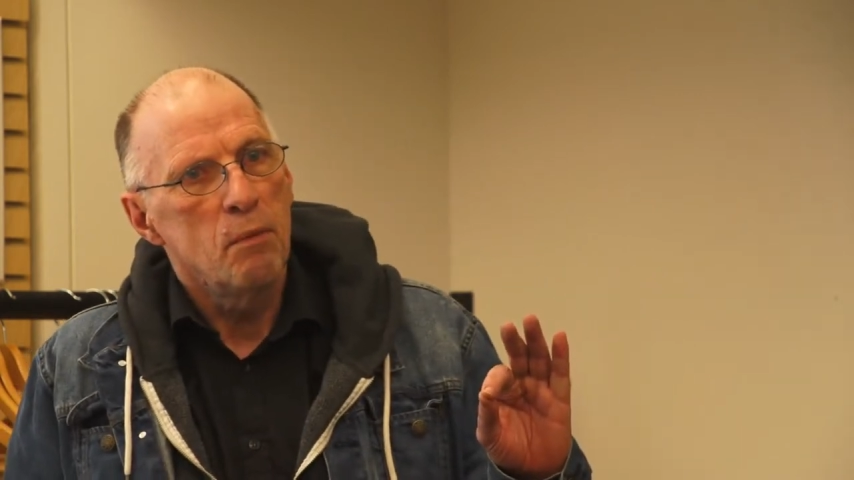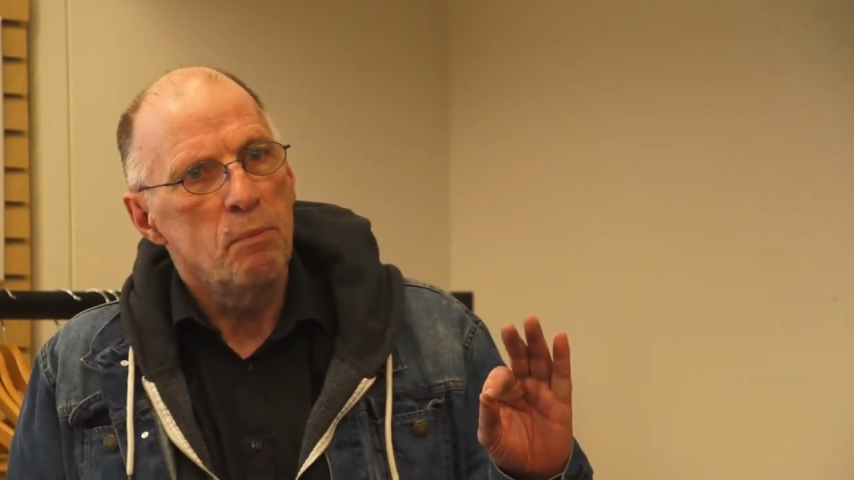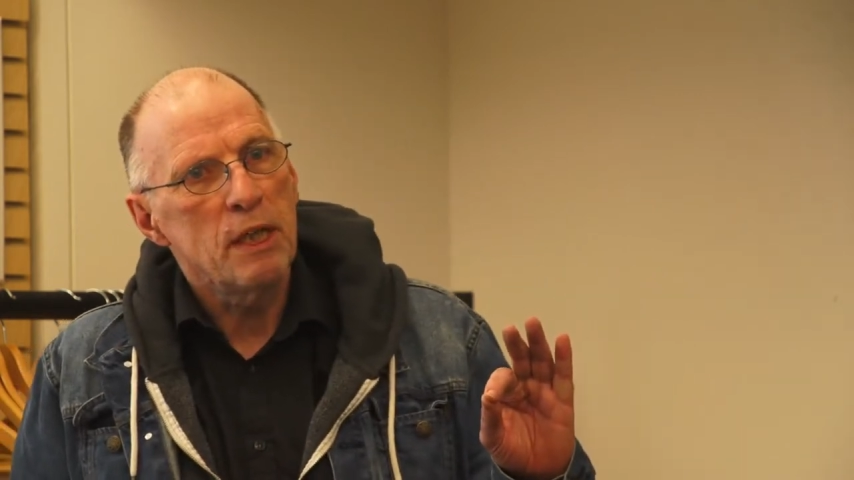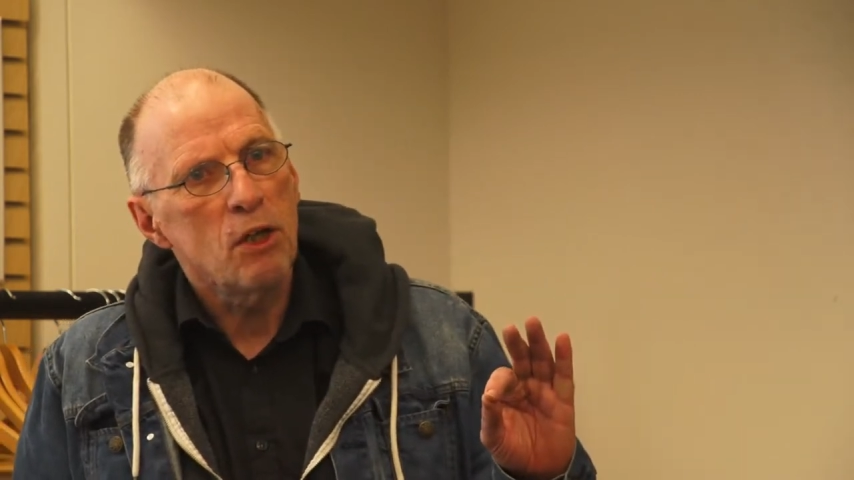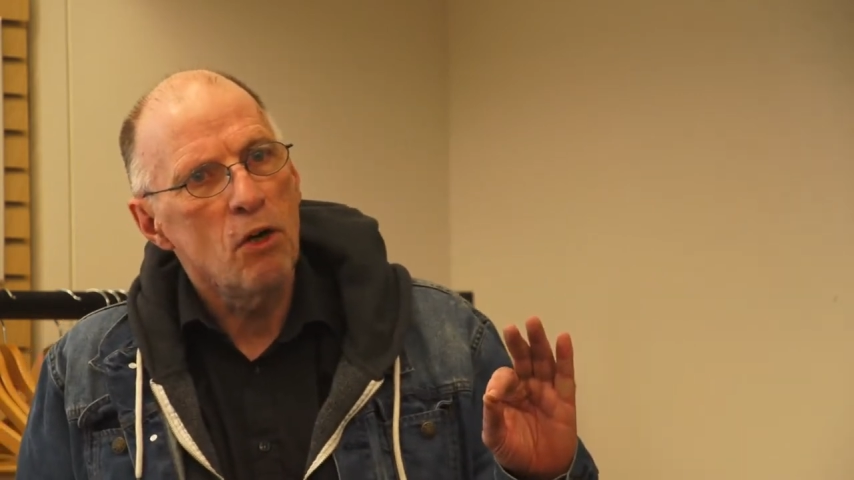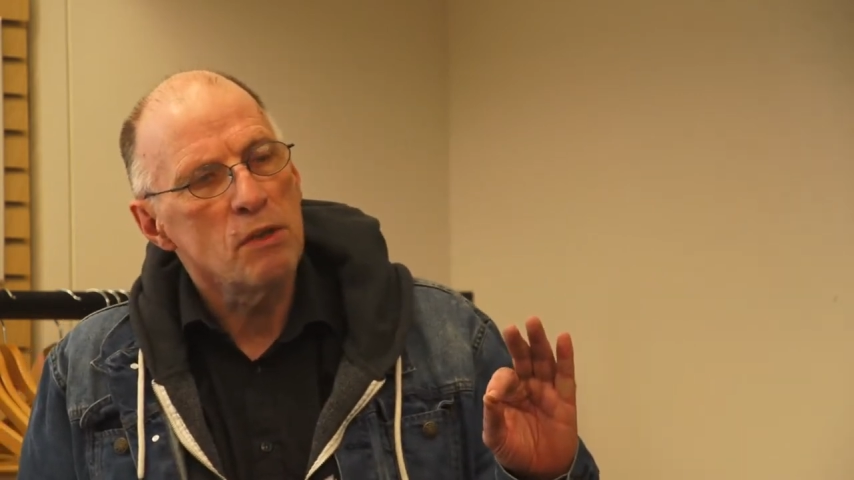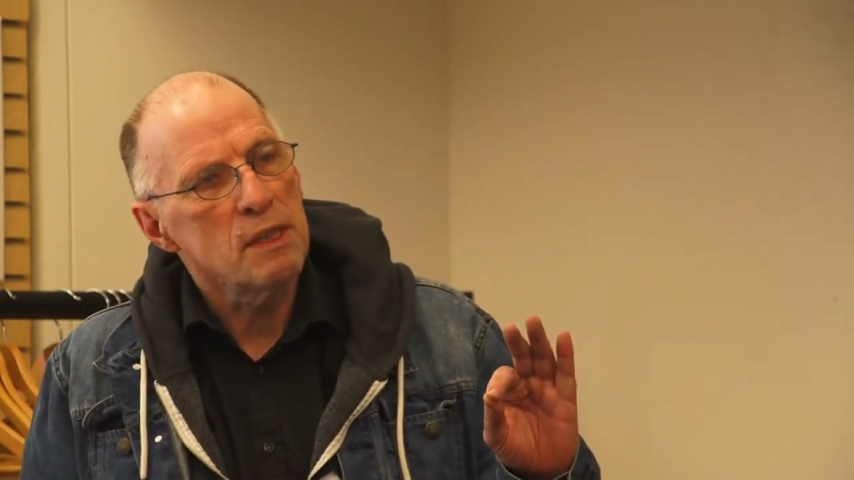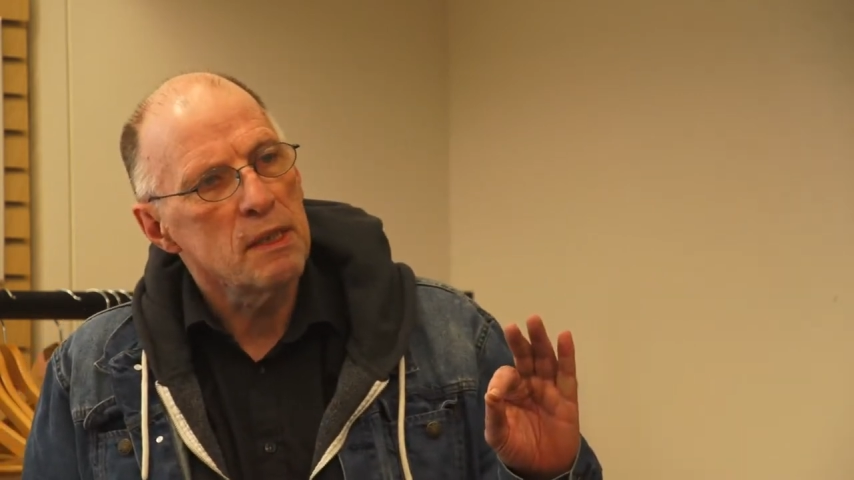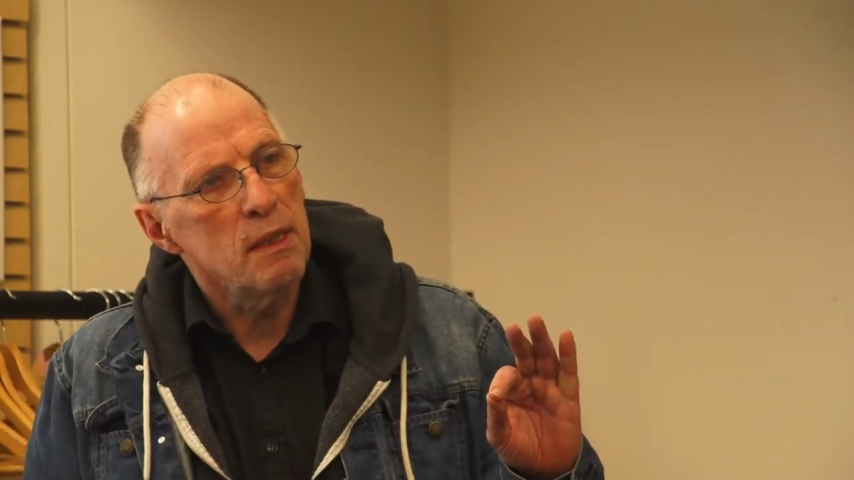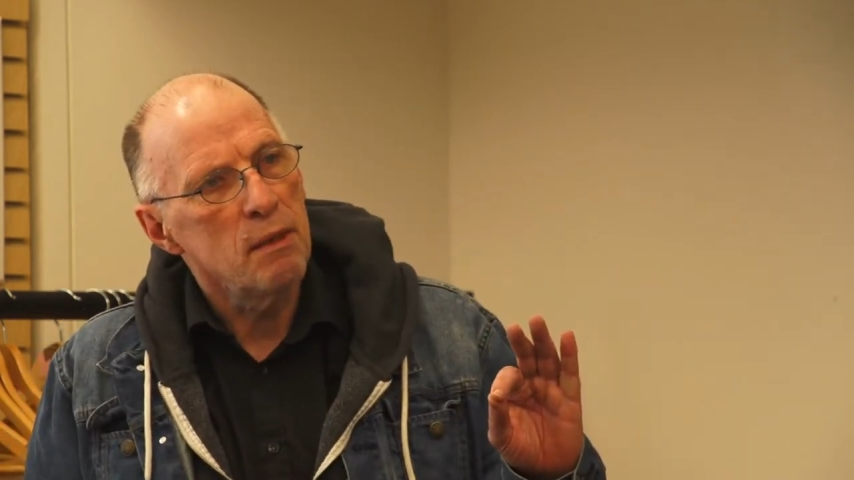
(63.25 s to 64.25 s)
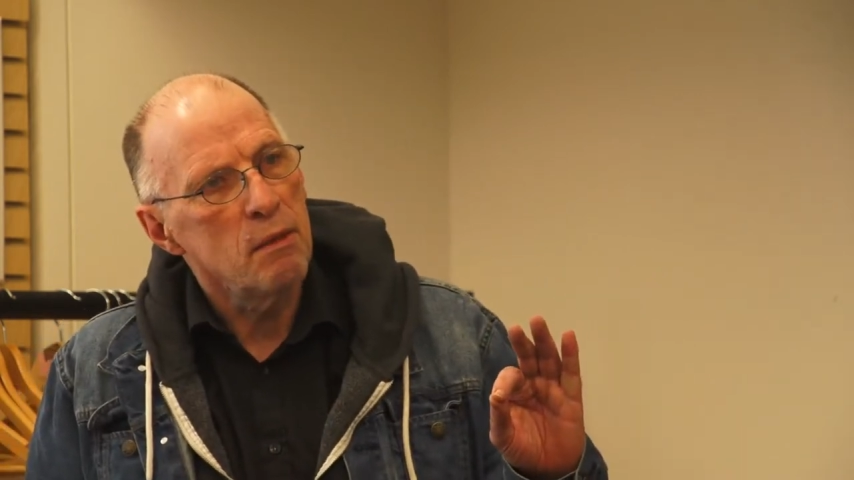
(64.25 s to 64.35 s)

because